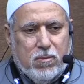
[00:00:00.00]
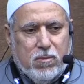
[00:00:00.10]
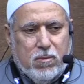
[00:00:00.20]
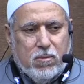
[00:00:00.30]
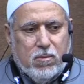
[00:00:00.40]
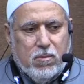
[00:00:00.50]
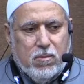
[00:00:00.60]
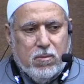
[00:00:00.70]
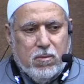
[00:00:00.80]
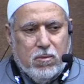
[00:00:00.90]

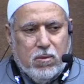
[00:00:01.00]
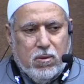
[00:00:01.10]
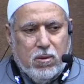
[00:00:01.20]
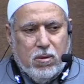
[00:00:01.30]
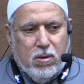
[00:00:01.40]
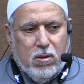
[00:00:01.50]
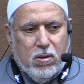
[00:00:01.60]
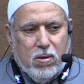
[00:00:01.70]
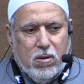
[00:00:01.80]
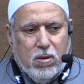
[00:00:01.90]
No one is speaking in this clip.